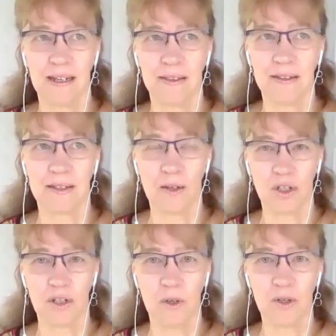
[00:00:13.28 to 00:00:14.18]
the
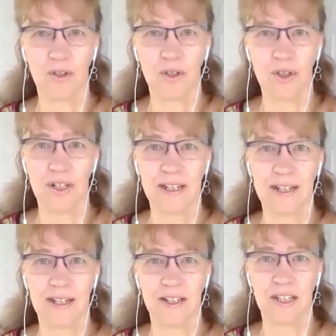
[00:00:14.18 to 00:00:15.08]
social emotional learning
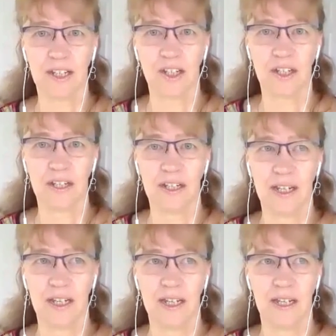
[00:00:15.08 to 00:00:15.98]
education,
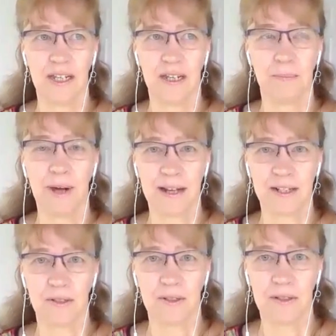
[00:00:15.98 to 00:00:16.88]

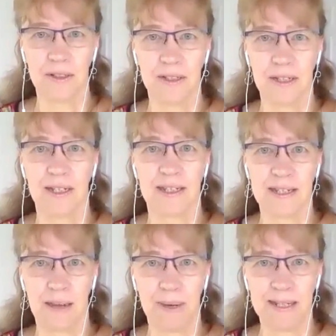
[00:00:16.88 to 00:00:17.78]
practical,
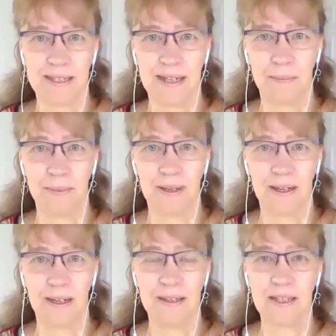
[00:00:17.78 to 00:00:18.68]
step by step.
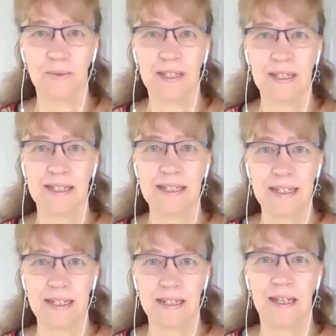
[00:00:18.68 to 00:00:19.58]
And that's what kids
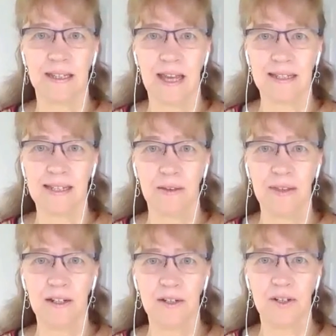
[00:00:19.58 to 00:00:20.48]
need. That's how
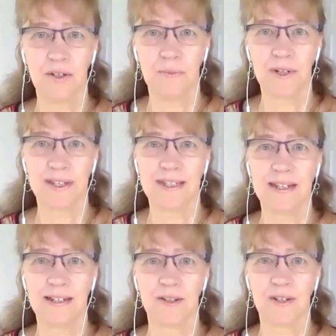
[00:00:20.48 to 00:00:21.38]
they learn numeracy
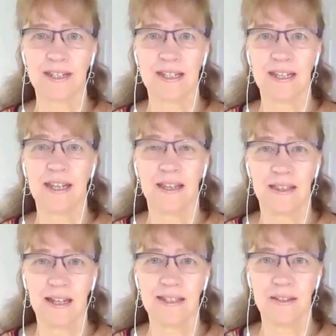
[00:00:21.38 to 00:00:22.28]
and literacy.
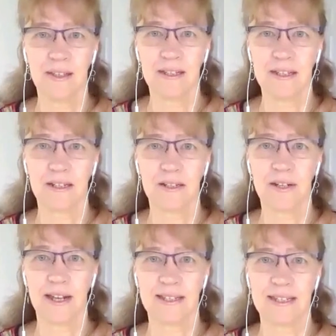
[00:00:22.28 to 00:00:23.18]
That's how they need to
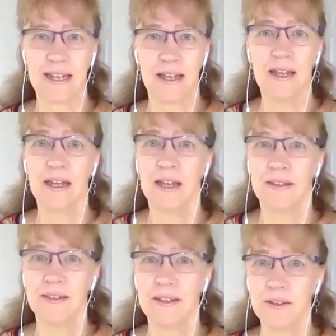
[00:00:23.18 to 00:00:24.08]
learn SEL.
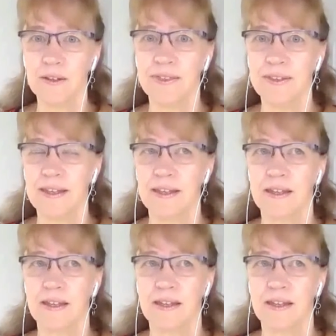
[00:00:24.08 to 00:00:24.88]
And the other thing,